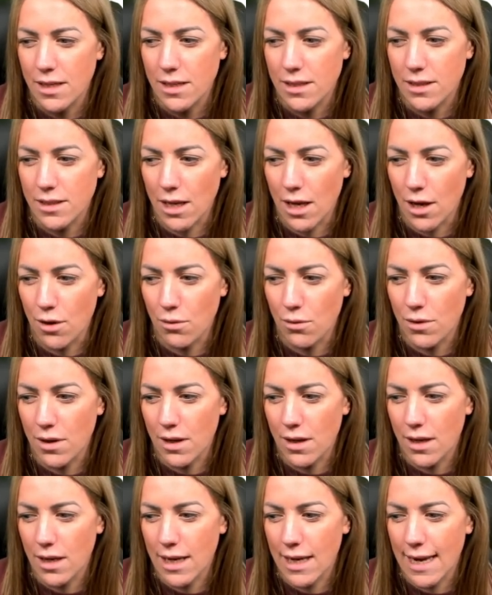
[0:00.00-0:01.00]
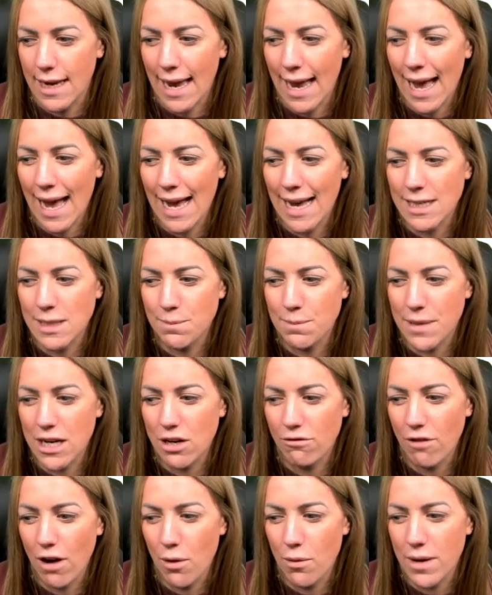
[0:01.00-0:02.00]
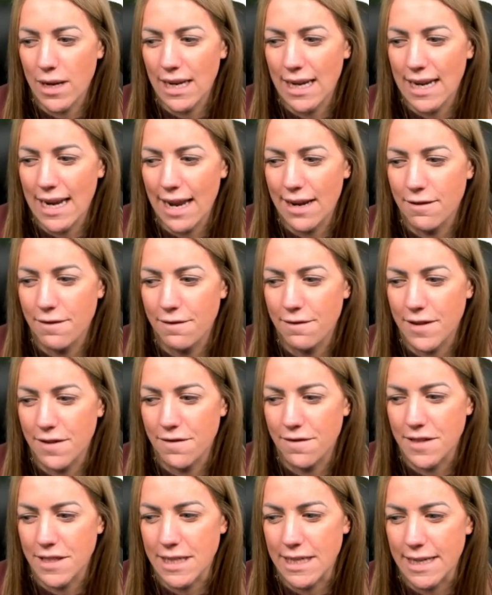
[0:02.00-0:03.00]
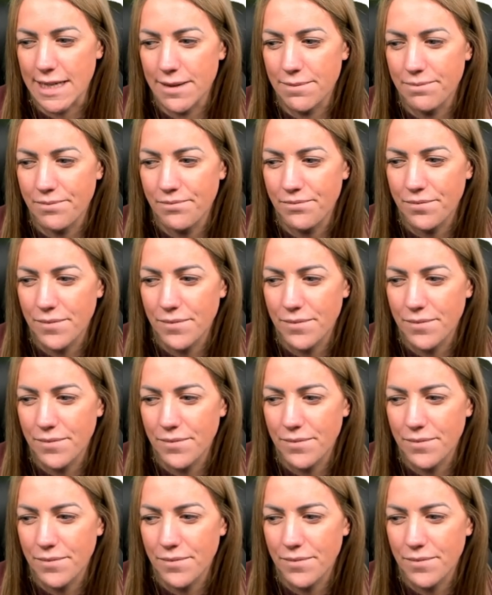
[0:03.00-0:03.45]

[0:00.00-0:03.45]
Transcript: So it had been growing in N15.